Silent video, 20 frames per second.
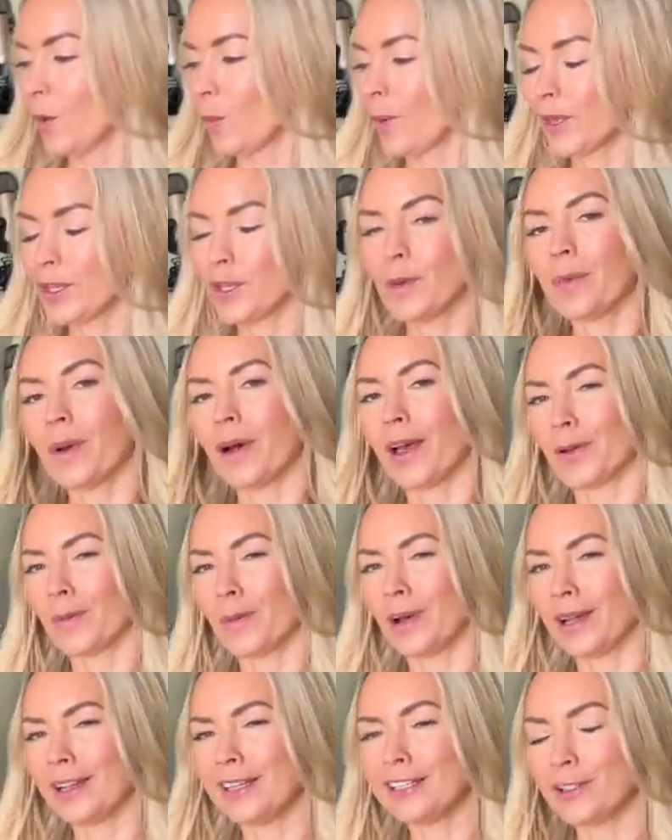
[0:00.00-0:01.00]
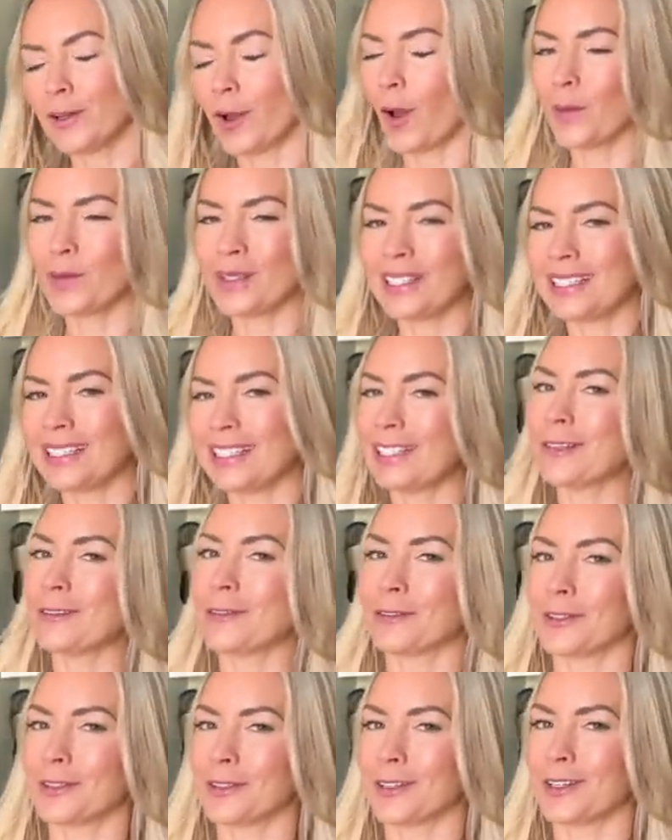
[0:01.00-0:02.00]
when you buy one, you only need
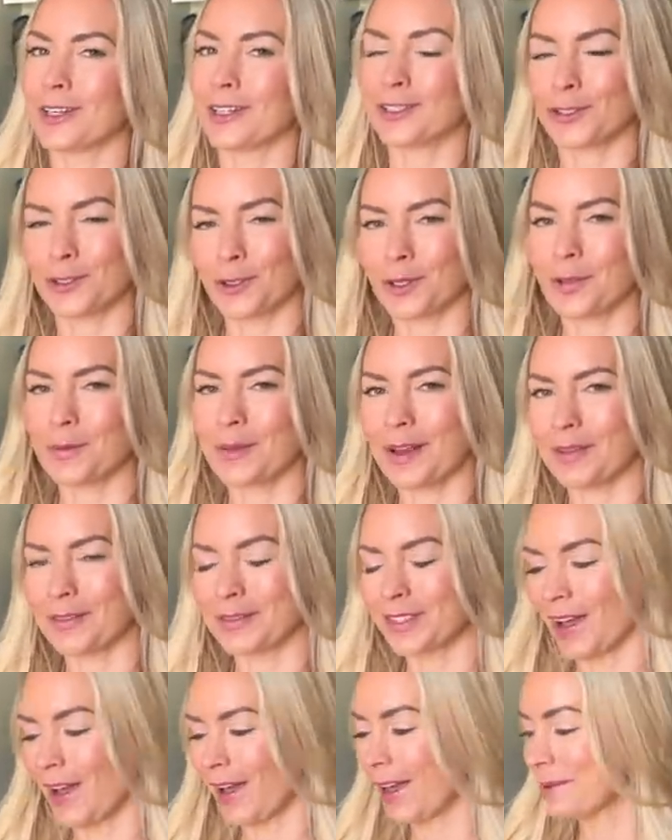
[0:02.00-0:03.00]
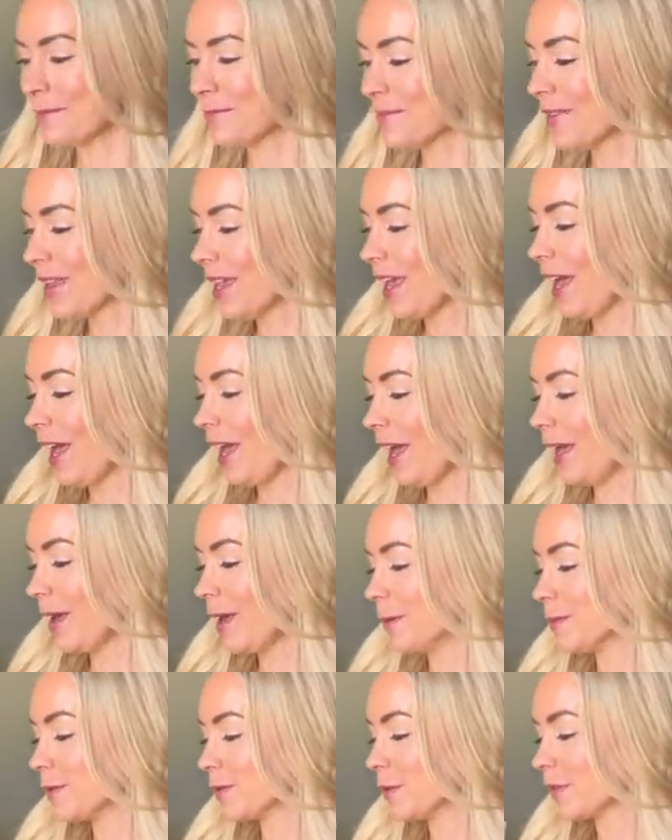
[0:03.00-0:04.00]
it for a short amount of time.
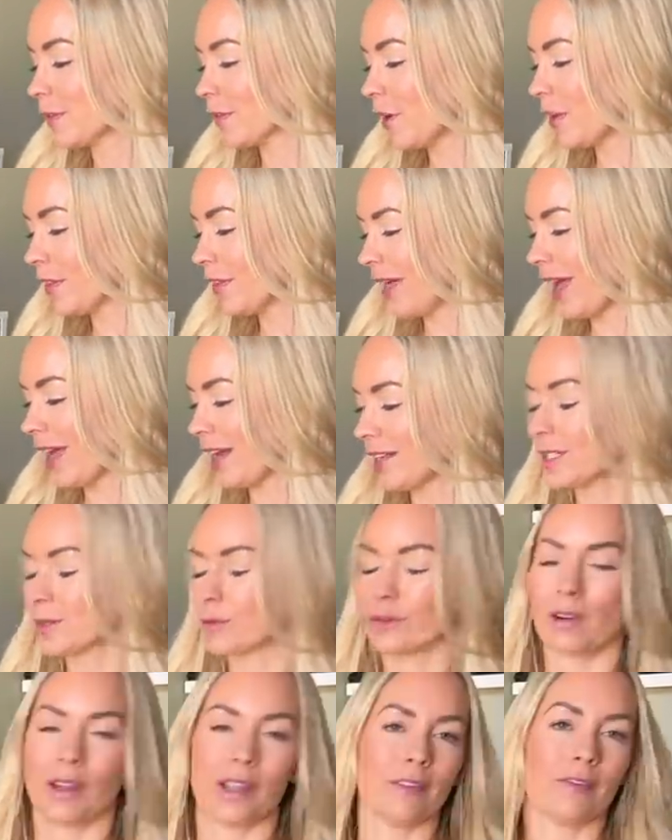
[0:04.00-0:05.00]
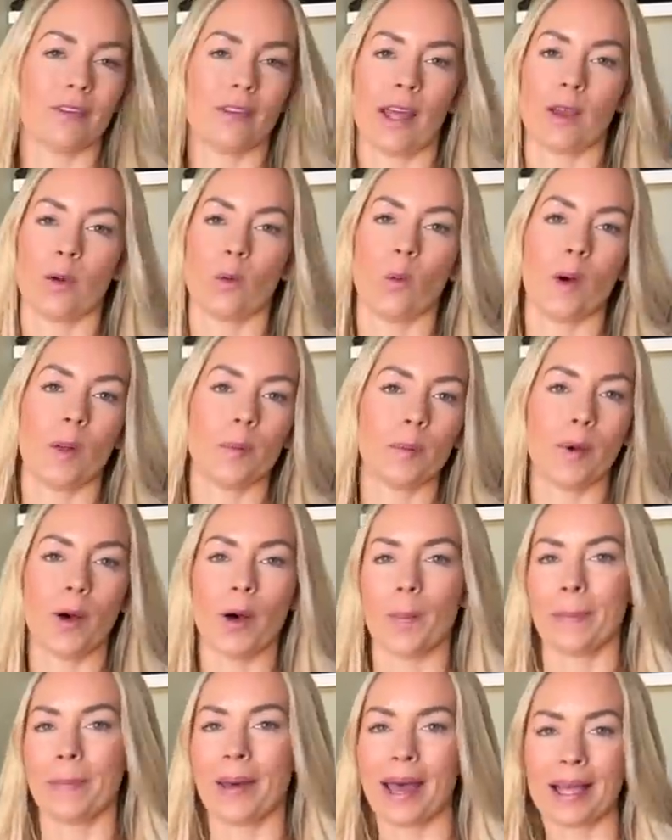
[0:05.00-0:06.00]
So we've got that and it's great for like one
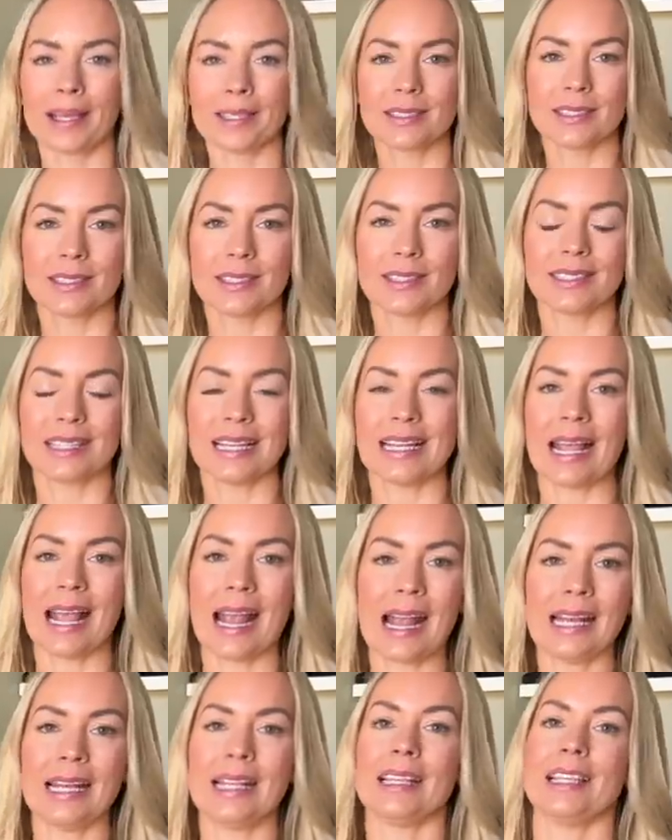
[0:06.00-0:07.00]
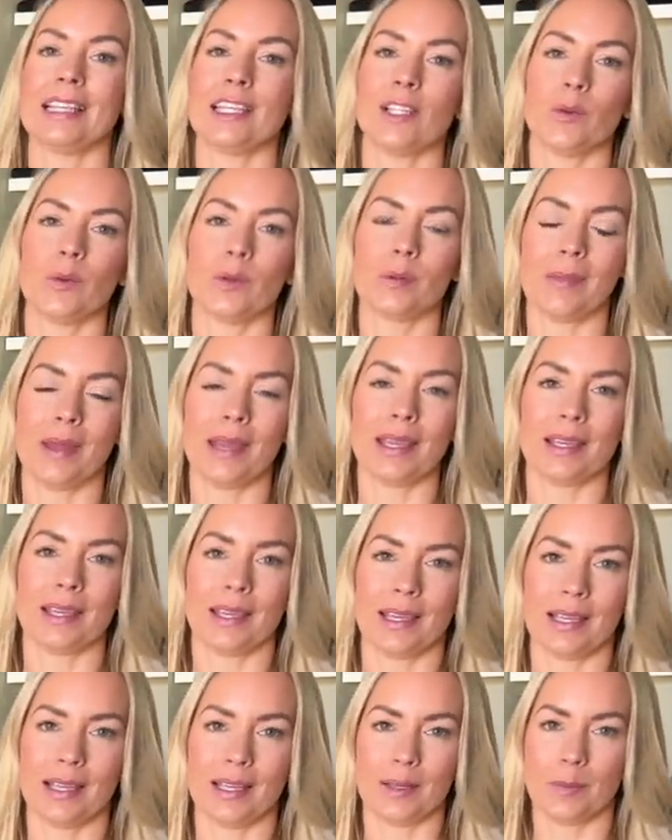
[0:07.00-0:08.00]
pot pastas and anything you would
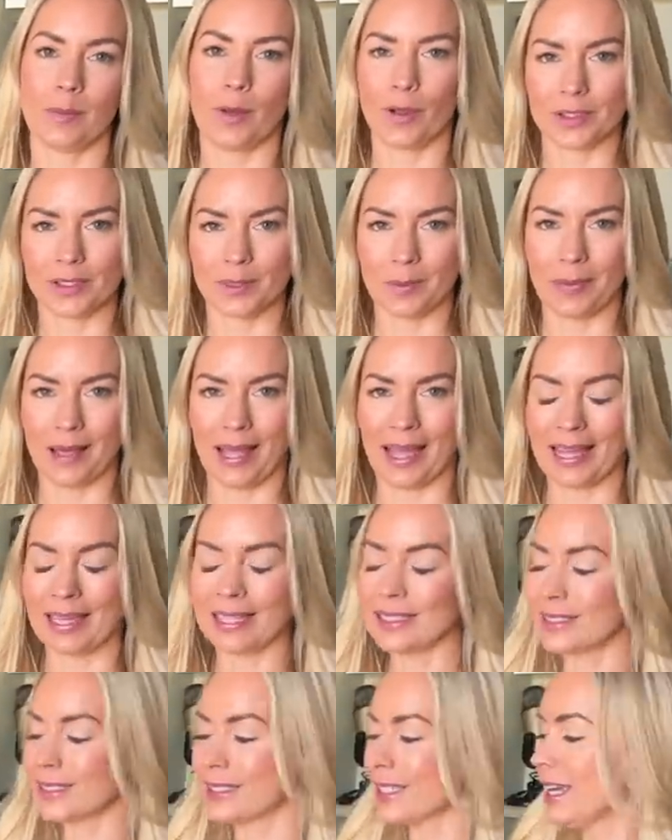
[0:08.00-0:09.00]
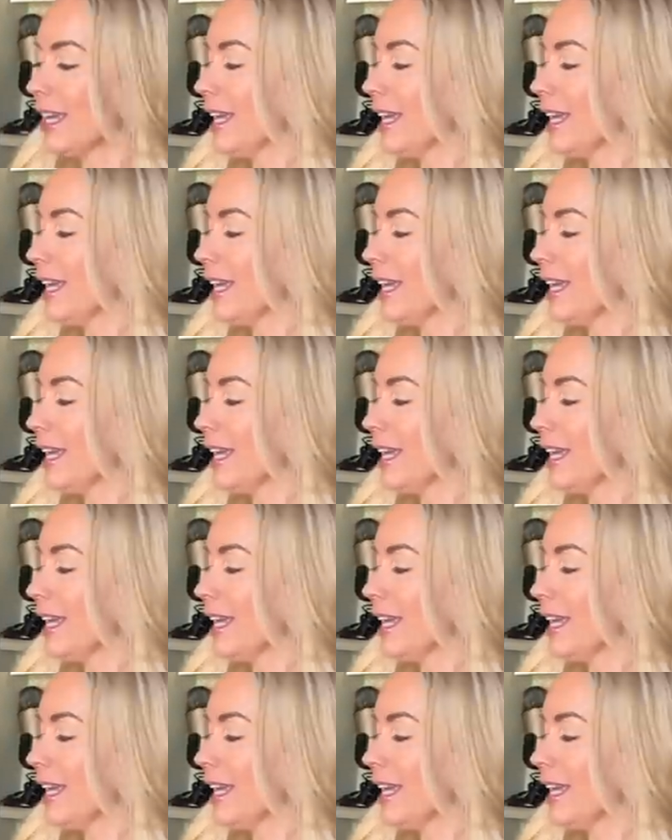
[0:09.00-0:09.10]
make in pots and pans.